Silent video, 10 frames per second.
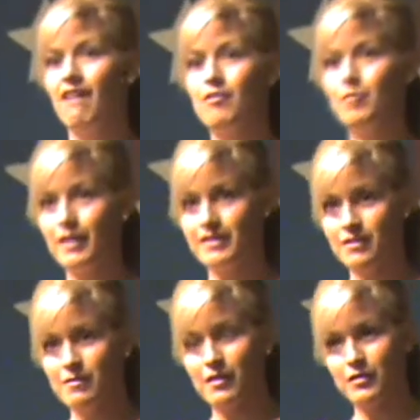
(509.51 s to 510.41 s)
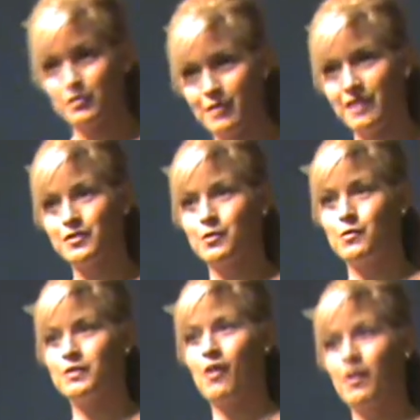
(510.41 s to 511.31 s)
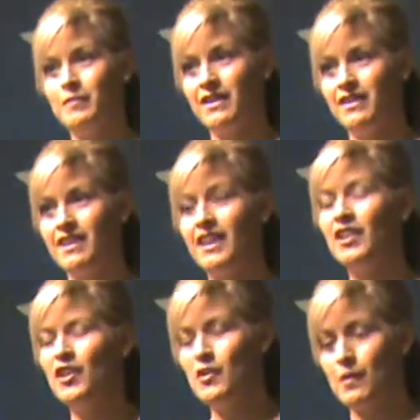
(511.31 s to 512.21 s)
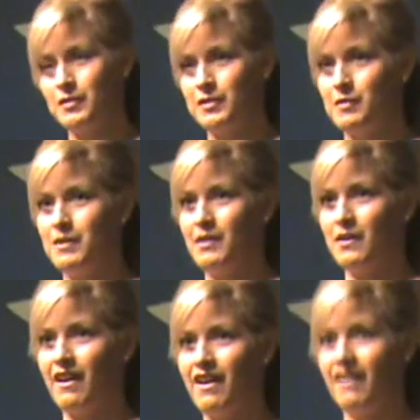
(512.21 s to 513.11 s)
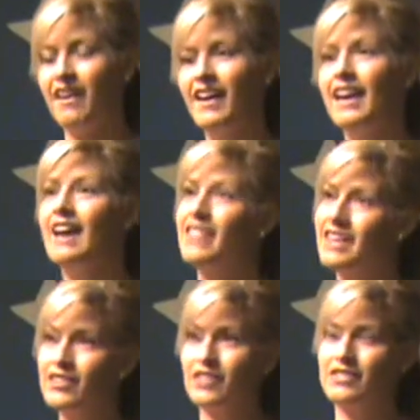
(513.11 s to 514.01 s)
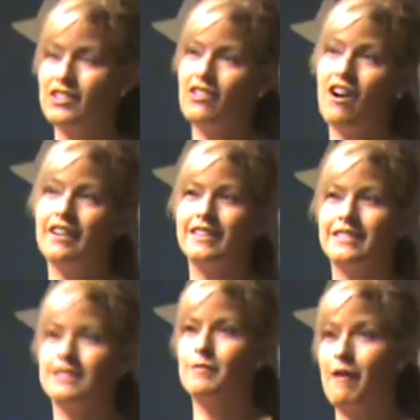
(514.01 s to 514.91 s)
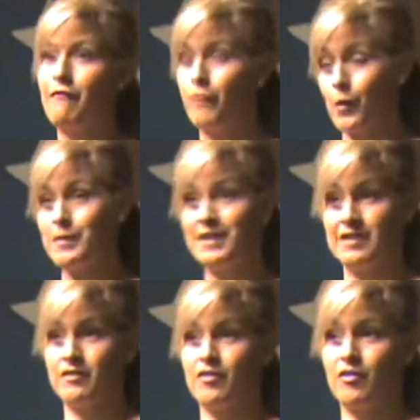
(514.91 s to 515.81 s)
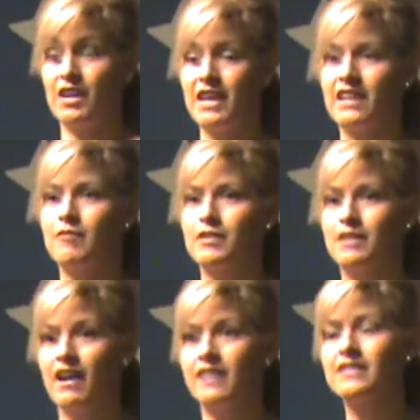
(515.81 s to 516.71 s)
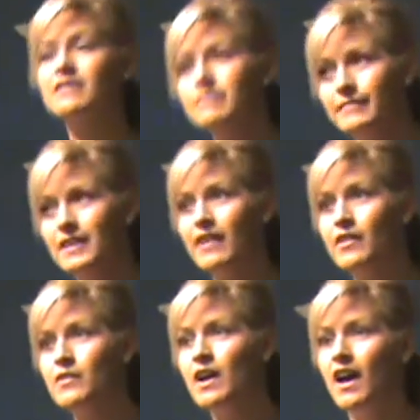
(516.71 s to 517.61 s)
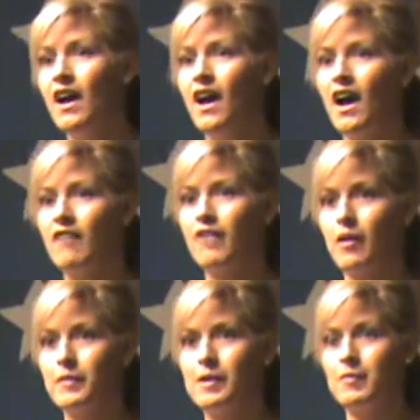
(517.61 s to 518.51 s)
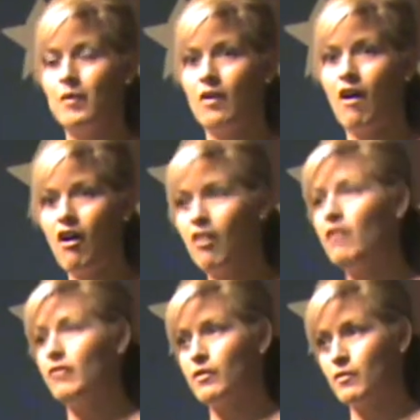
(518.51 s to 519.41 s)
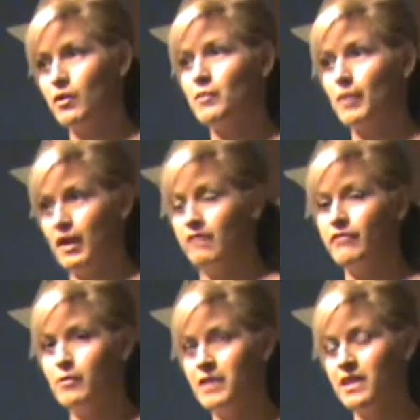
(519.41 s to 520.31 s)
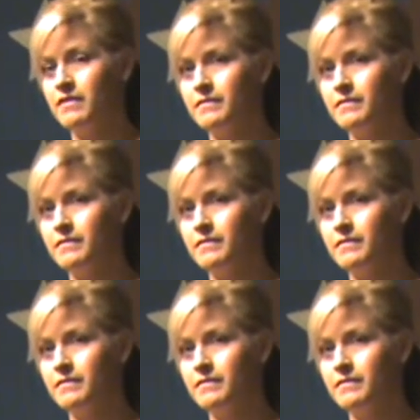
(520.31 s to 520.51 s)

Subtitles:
the Blessed Mother's mantle was on me, and I knew I was going to be okay. And then I look at the clock, and it's about 3 minutes, and I realize, I've got people all over the world praying for me,